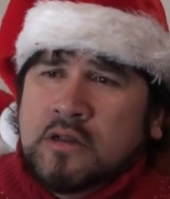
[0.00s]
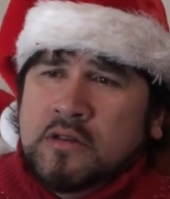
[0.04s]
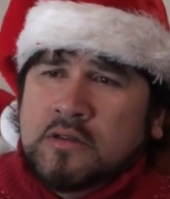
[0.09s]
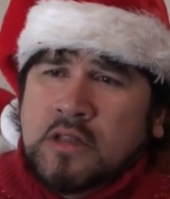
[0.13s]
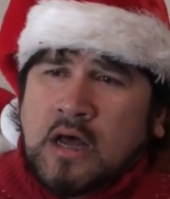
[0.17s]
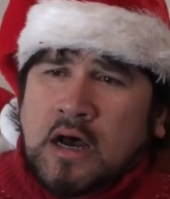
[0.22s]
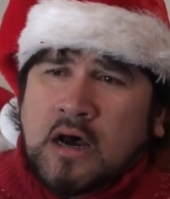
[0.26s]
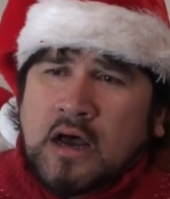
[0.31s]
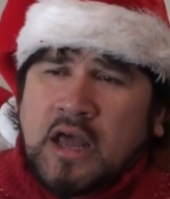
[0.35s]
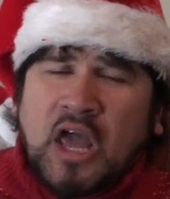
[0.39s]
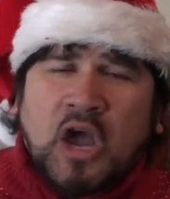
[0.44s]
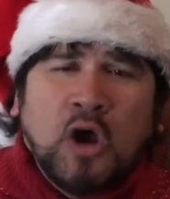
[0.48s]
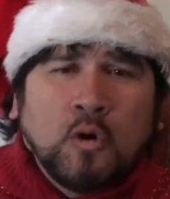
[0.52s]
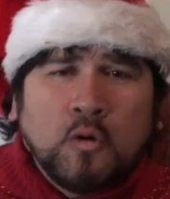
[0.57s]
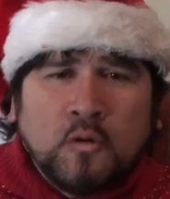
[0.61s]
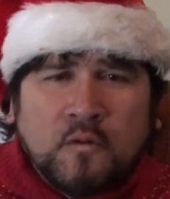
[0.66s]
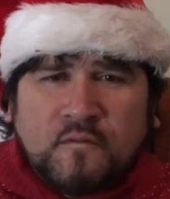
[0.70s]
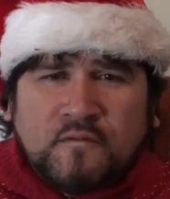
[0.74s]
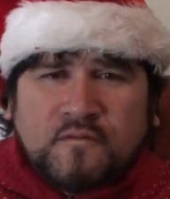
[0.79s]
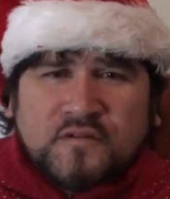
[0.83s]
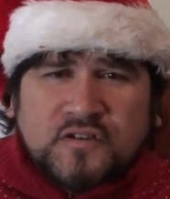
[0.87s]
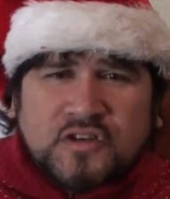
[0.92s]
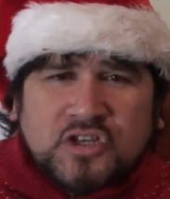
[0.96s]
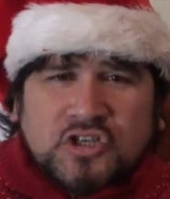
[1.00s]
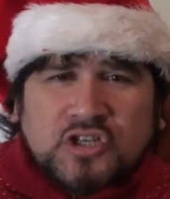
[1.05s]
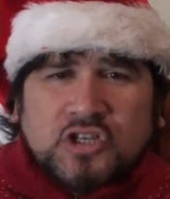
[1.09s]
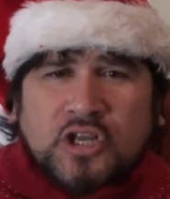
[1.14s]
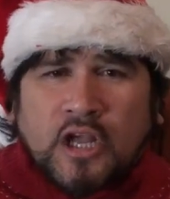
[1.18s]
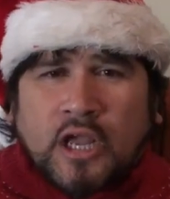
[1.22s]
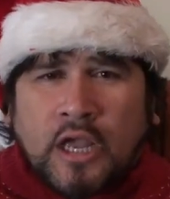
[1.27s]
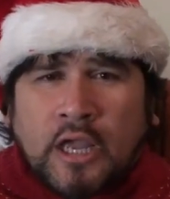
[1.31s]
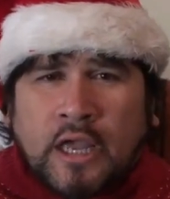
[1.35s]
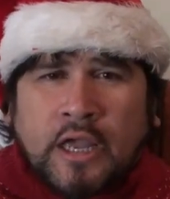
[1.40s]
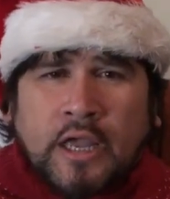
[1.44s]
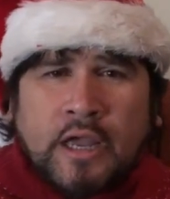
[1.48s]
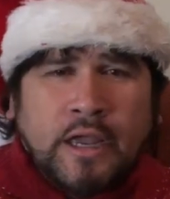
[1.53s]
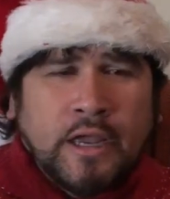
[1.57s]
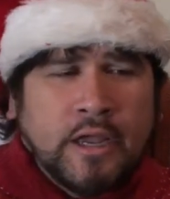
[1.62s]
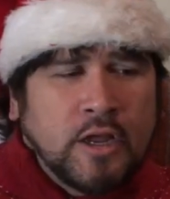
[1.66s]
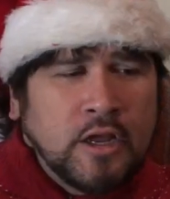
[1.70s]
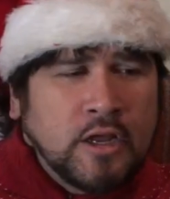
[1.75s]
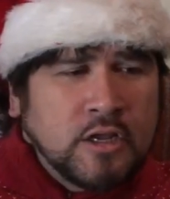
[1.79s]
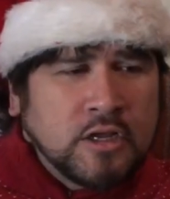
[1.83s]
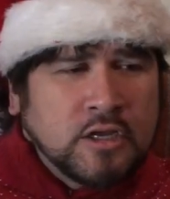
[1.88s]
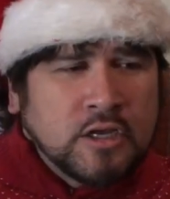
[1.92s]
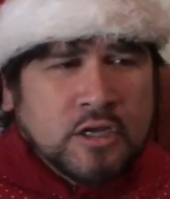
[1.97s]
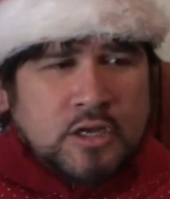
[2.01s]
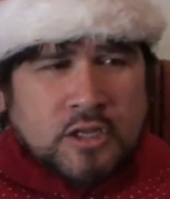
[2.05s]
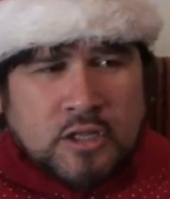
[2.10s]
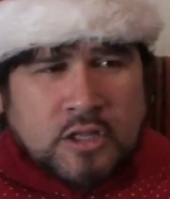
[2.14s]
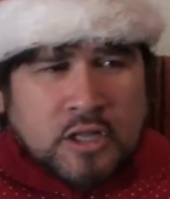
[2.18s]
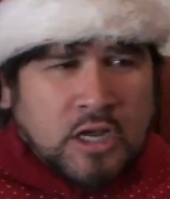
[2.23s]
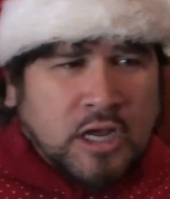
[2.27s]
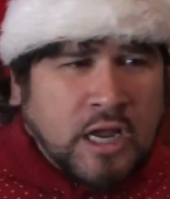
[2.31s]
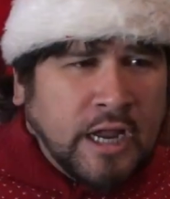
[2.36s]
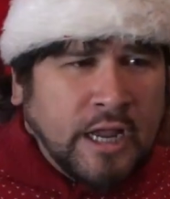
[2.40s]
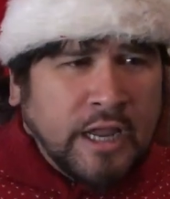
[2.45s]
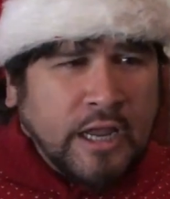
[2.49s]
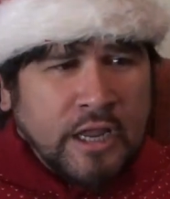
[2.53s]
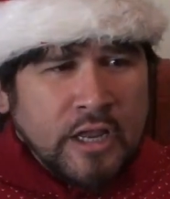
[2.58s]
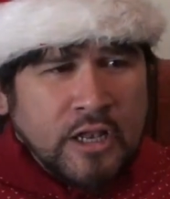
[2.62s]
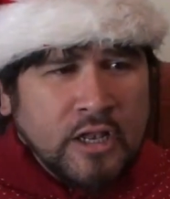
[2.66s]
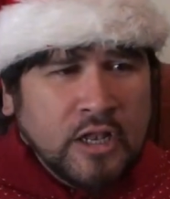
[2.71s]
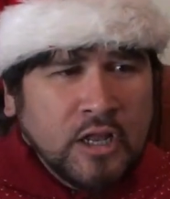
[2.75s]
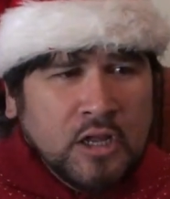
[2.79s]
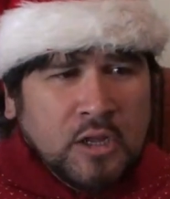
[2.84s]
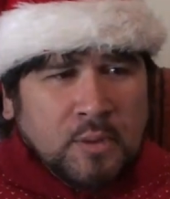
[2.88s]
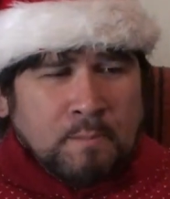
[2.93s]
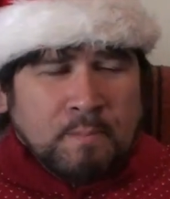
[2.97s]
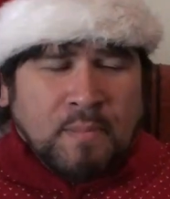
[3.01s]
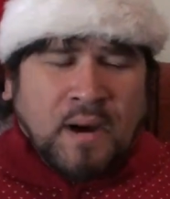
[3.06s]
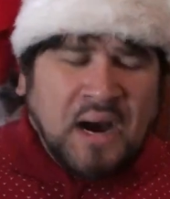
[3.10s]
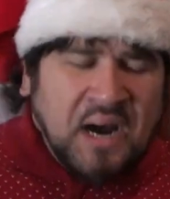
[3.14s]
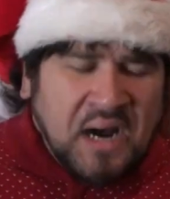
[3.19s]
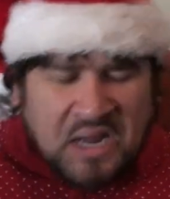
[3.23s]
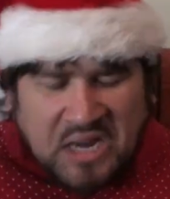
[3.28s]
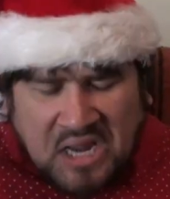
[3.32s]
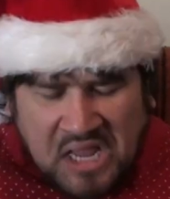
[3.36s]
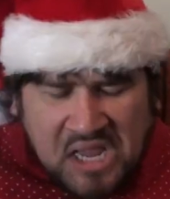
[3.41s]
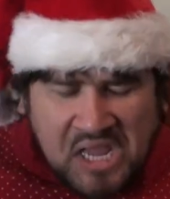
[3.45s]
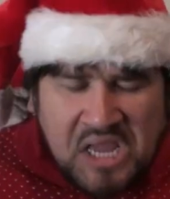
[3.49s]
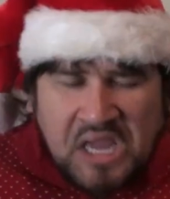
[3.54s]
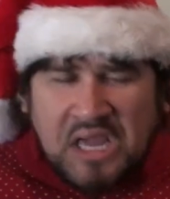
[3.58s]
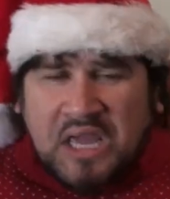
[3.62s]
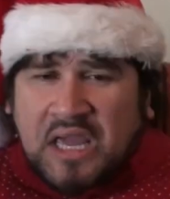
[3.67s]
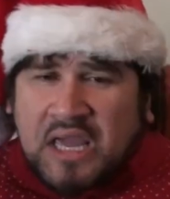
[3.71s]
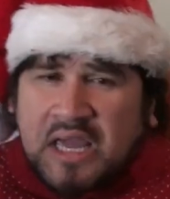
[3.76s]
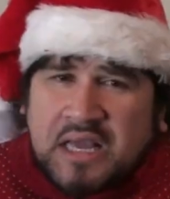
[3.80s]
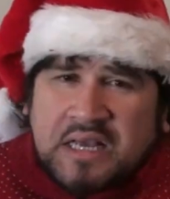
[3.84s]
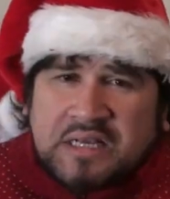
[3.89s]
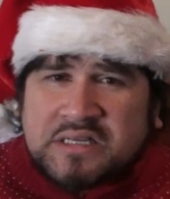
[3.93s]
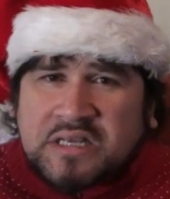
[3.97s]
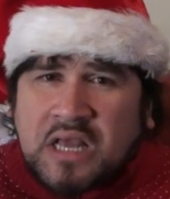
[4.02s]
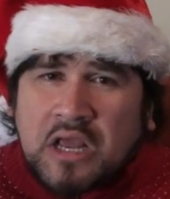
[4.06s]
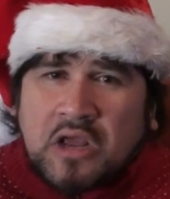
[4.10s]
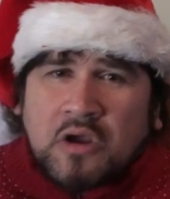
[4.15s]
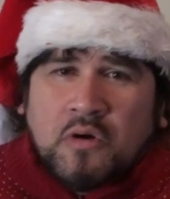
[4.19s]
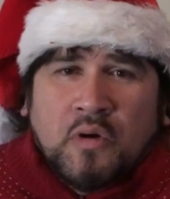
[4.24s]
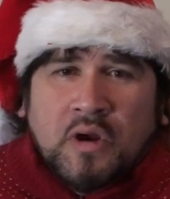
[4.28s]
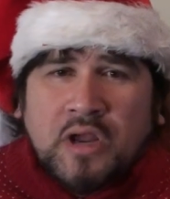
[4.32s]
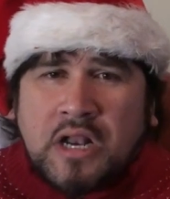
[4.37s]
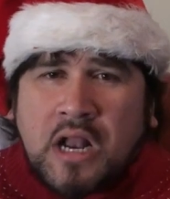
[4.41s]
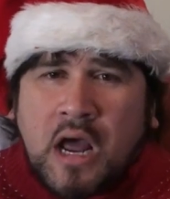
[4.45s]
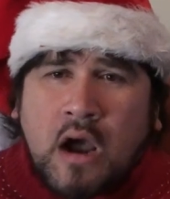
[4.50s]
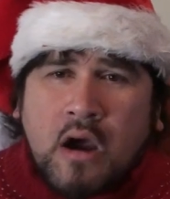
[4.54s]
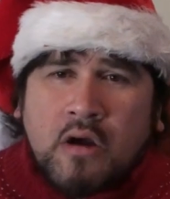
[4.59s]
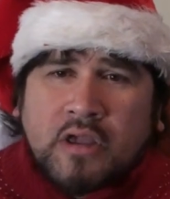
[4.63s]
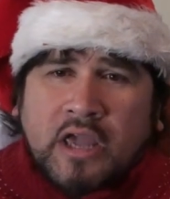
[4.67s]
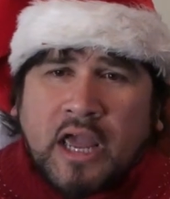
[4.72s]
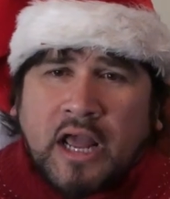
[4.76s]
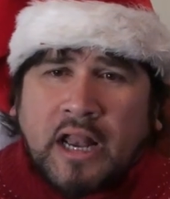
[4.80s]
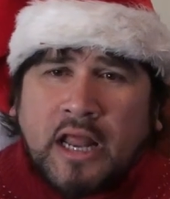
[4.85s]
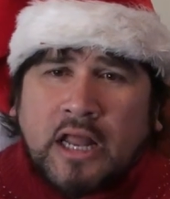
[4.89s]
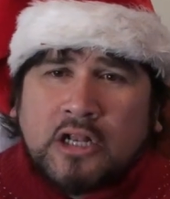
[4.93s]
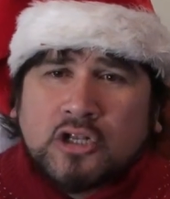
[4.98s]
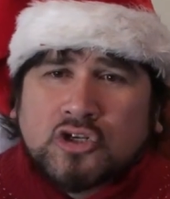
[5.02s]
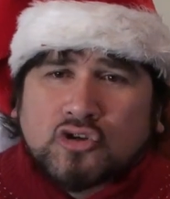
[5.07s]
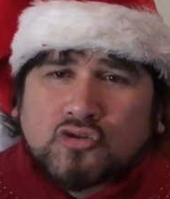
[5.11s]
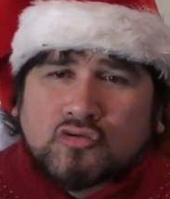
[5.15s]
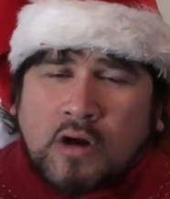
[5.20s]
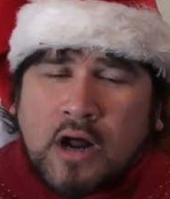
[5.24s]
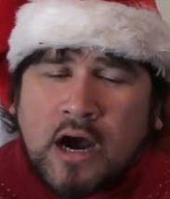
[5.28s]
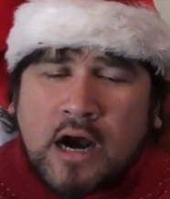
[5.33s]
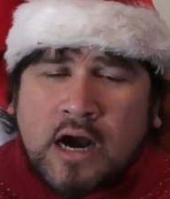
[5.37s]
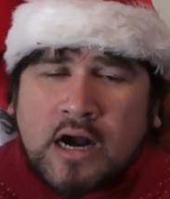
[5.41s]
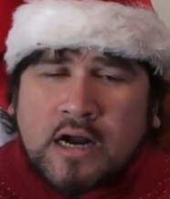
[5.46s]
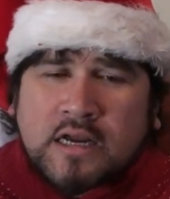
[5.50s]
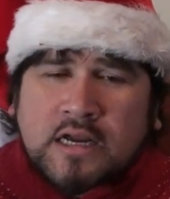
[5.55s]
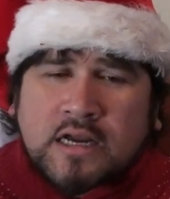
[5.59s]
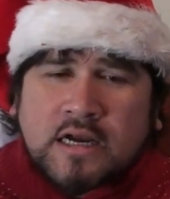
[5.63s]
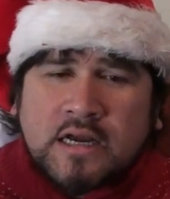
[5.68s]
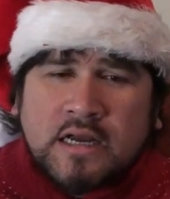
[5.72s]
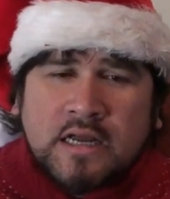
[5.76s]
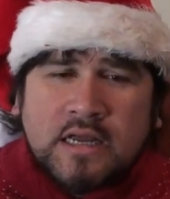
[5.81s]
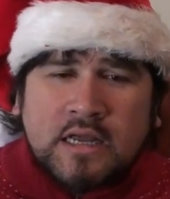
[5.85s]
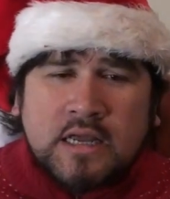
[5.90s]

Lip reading: the elves and the kind parties and going out getting drunk